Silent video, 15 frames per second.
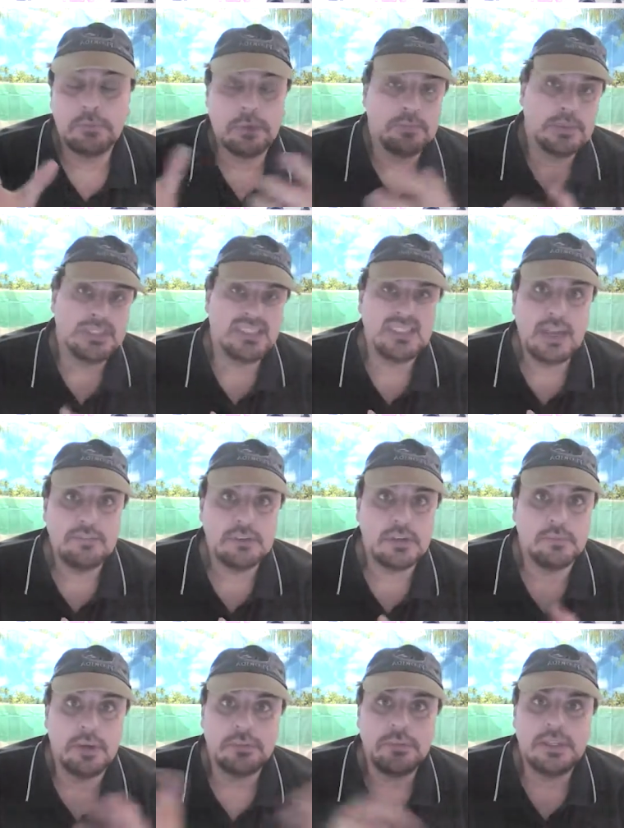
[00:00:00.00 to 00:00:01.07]
It might be
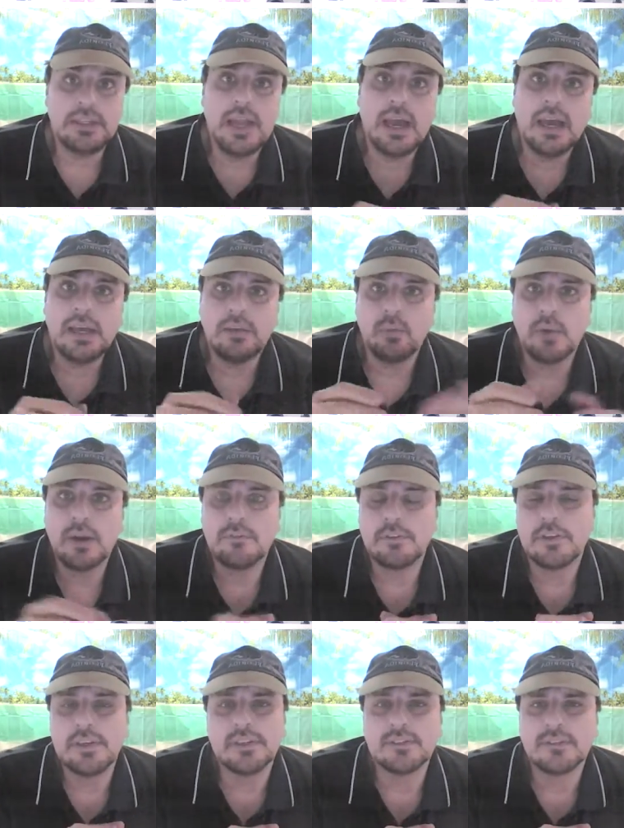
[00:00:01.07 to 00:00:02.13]
7. It might be 9.
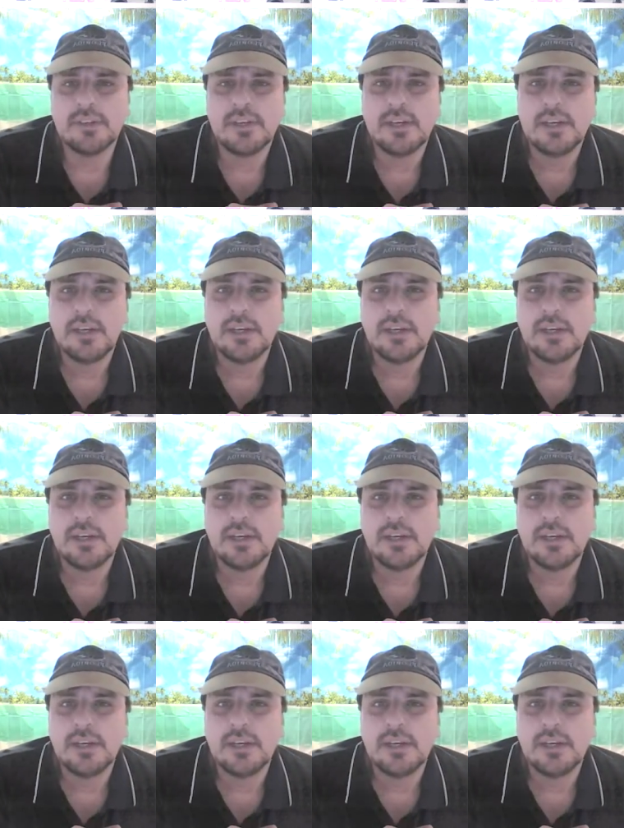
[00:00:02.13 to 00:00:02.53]
Whatever it is.